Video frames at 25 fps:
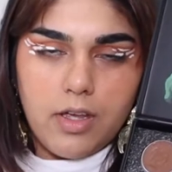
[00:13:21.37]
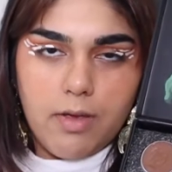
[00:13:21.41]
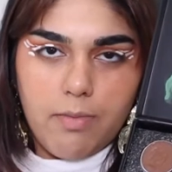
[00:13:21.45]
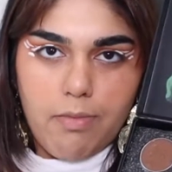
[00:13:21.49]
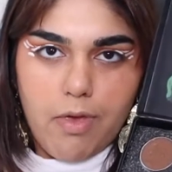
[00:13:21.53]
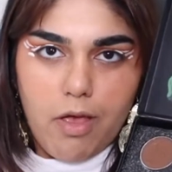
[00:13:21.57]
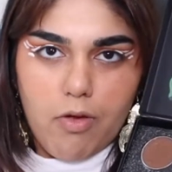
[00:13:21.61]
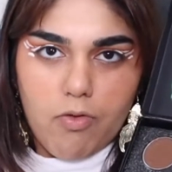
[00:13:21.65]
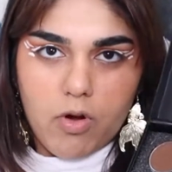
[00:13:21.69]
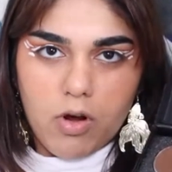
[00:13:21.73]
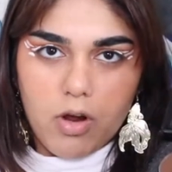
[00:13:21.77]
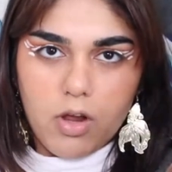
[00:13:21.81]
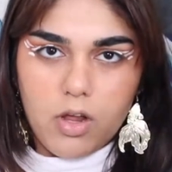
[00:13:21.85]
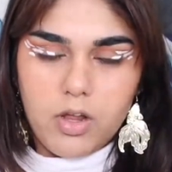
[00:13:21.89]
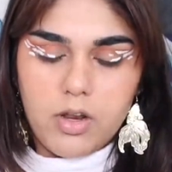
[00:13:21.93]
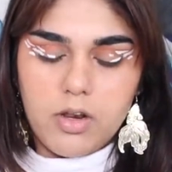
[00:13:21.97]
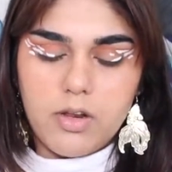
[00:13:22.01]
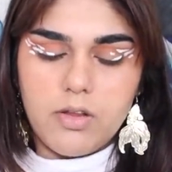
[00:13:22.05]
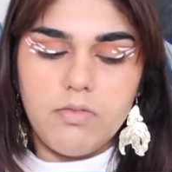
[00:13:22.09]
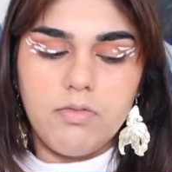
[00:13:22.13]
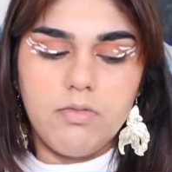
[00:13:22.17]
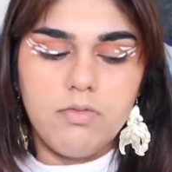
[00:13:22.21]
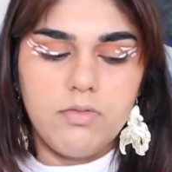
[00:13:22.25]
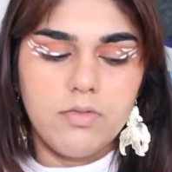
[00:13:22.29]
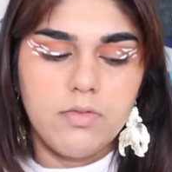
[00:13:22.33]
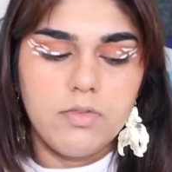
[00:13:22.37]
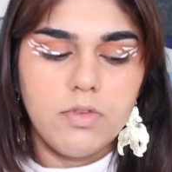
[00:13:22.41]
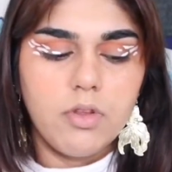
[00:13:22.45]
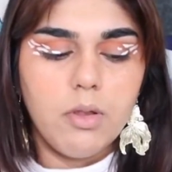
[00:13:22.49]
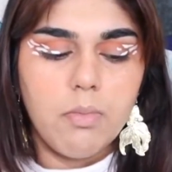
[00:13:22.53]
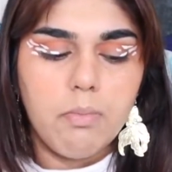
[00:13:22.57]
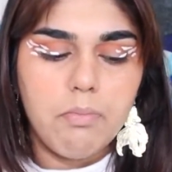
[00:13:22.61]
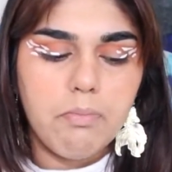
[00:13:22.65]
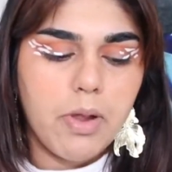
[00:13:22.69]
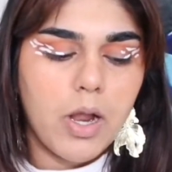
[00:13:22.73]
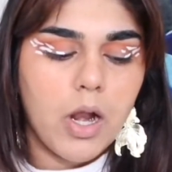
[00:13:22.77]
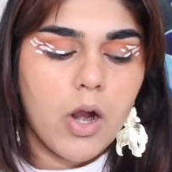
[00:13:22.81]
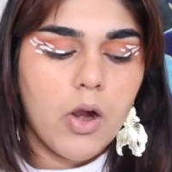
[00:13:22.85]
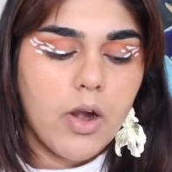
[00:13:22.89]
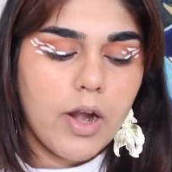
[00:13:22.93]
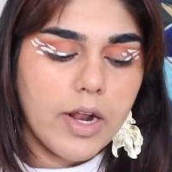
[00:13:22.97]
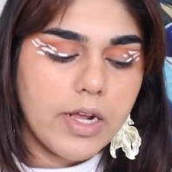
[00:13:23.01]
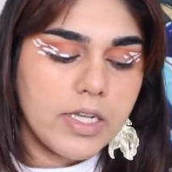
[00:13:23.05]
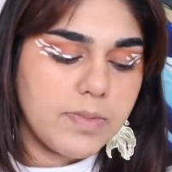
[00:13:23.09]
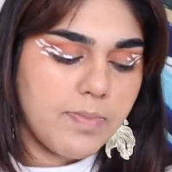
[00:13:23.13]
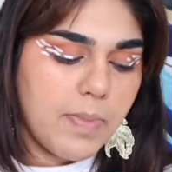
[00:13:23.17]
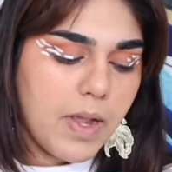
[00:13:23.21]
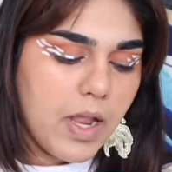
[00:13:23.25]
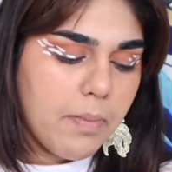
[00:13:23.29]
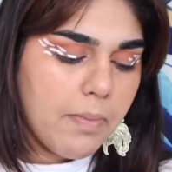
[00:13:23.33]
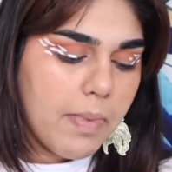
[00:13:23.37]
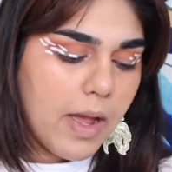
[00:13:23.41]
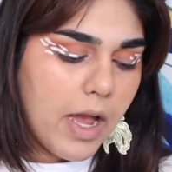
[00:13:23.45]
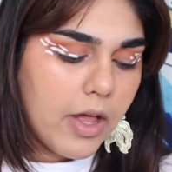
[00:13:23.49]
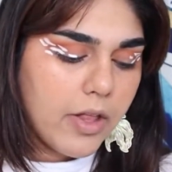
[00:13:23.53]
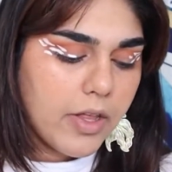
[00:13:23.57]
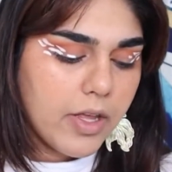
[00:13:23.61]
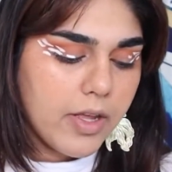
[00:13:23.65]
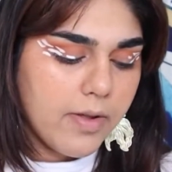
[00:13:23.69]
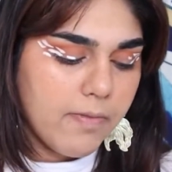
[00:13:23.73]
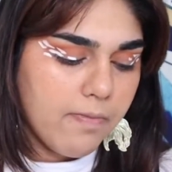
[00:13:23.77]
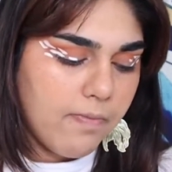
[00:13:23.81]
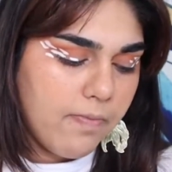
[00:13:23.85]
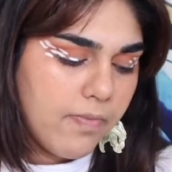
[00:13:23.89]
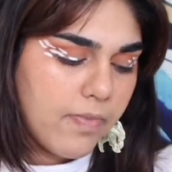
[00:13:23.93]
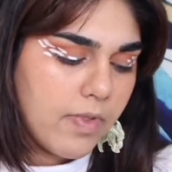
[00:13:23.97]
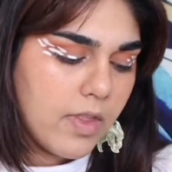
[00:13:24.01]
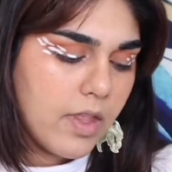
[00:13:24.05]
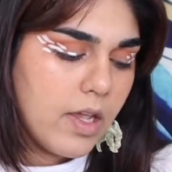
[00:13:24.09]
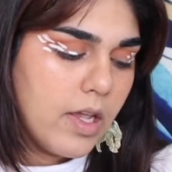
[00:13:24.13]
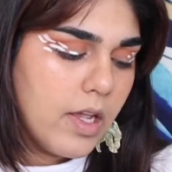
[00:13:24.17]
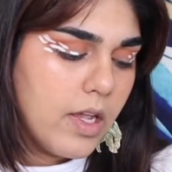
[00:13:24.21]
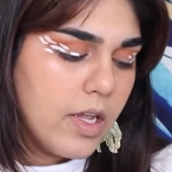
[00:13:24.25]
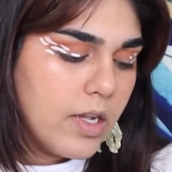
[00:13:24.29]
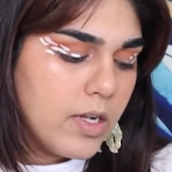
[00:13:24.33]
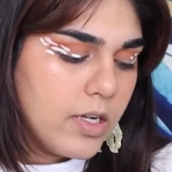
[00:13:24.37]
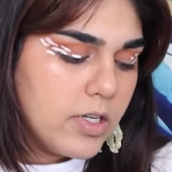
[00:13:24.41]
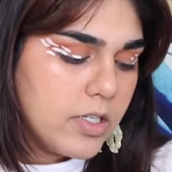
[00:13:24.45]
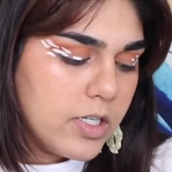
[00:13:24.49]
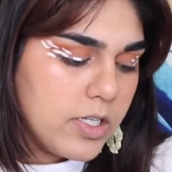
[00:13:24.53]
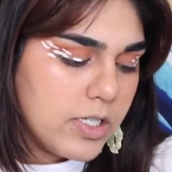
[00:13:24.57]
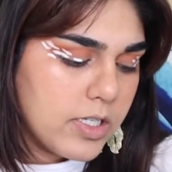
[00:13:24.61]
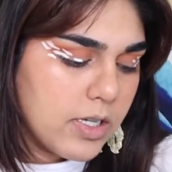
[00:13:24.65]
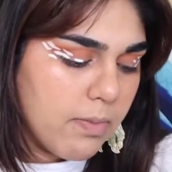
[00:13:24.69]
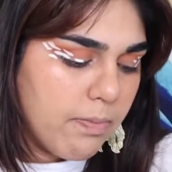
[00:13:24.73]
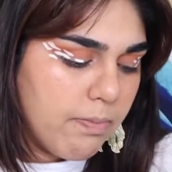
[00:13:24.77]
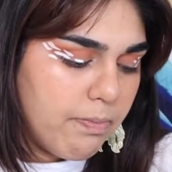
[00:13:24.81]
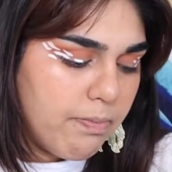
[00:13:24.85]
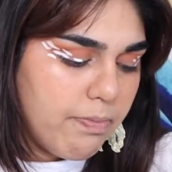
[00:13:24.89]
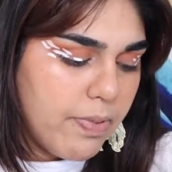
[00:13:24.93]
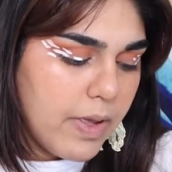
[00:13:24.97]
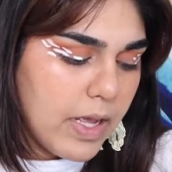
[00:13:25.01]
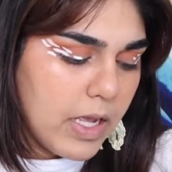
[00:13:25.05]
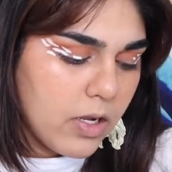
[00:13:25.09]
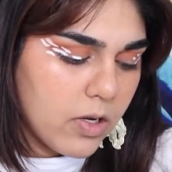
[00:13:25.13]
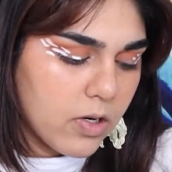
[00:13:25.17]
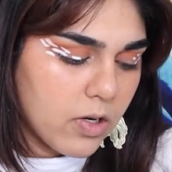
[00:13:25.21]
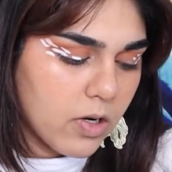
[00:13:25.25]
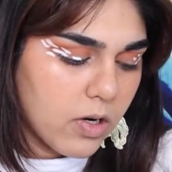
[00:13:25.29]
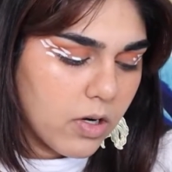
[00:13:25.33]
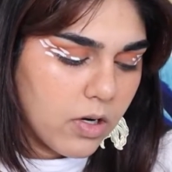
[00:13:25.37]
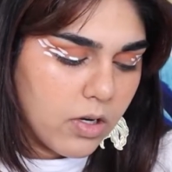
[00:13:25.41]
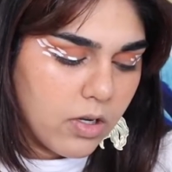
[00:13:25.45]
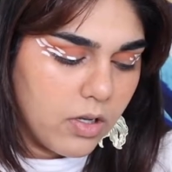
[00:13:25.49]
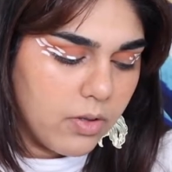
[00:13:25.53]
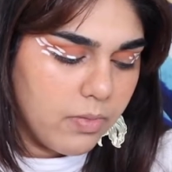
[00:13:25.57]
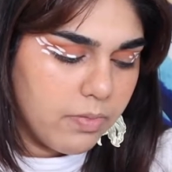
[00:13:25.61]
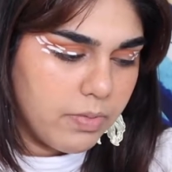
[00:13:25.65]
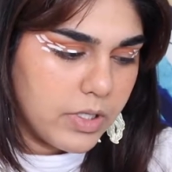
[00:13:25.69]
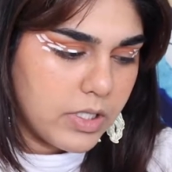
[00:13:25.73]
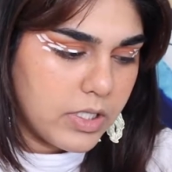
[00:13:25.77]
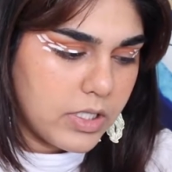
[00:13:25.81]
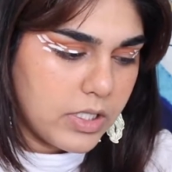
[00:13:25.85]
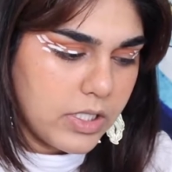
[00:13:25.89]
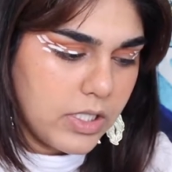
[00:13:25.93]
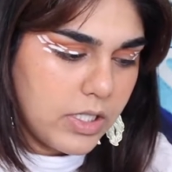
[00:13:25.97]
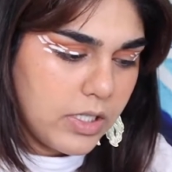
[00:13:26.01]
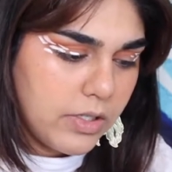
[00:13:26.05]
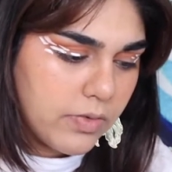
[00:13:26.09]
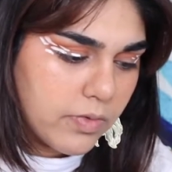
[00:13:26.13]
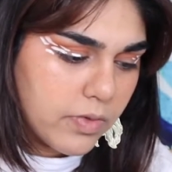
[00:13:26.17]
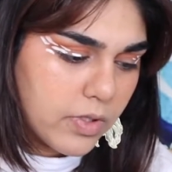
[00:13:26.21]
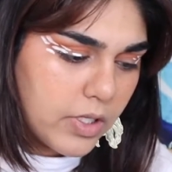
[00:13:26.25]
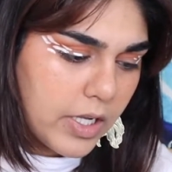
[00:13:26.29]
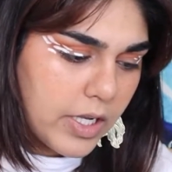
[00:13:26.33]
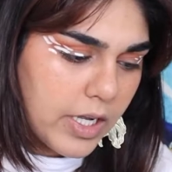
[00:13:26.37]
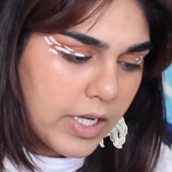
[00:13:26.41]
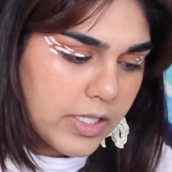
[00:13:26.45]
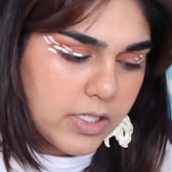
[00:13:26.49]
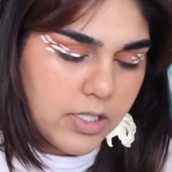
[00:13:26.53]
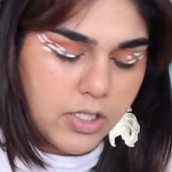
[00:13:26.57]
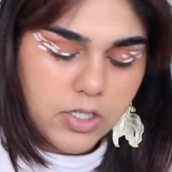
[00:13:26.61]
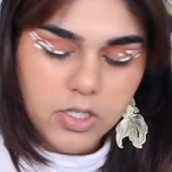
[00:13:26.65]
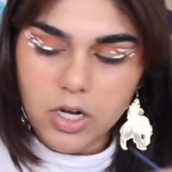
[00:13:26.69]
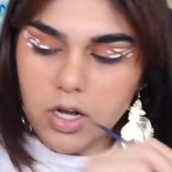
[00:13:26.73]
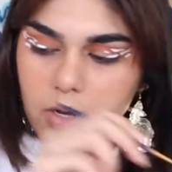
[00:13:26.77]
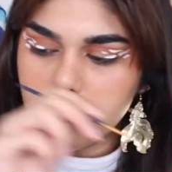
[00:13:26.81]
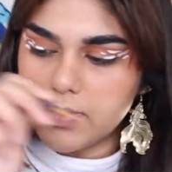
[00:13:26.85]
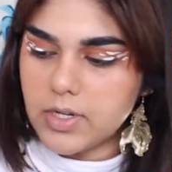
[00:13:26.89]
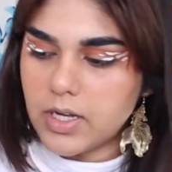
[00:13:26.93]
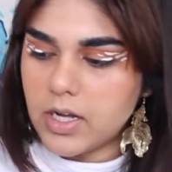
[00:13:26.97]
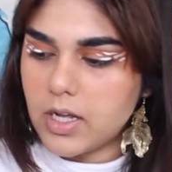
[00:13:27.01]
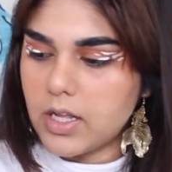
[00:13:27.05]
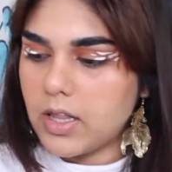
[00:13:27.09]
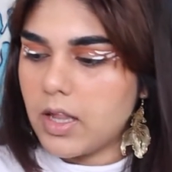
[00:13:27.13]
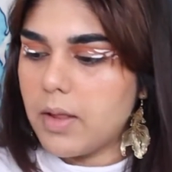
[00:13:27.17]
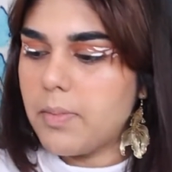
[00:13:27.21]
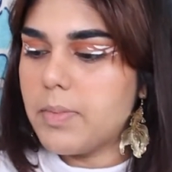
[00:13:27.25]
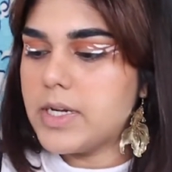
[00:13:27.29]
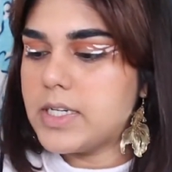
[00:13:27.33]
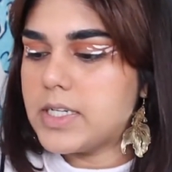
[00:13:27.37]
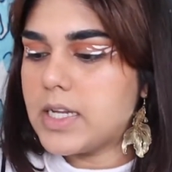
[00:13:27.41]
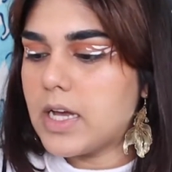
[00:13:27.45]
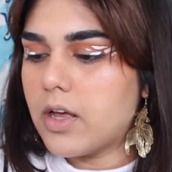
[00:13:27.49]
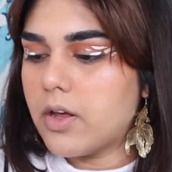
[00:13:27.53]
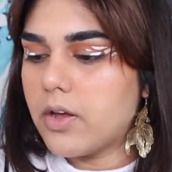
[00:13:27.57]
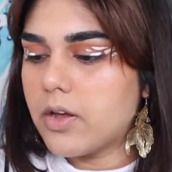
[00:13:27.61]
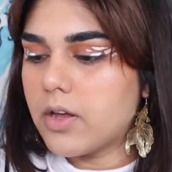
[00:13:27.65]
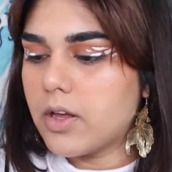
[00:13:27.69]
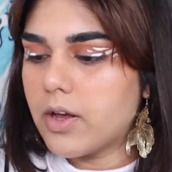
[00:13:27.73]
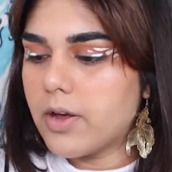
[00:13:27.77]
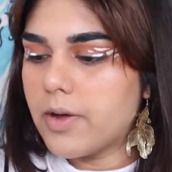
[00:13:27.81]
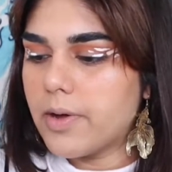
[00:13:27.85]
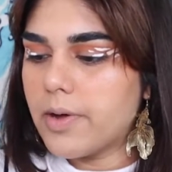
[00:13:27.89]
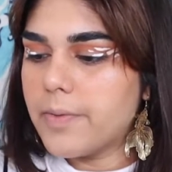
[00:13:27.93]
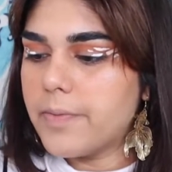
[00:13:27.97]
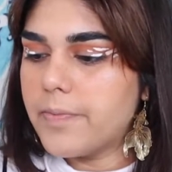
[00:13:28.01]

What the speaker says: Eman Paradise Pink palette. She's a big girl, but she really gets the job done, let me tell you.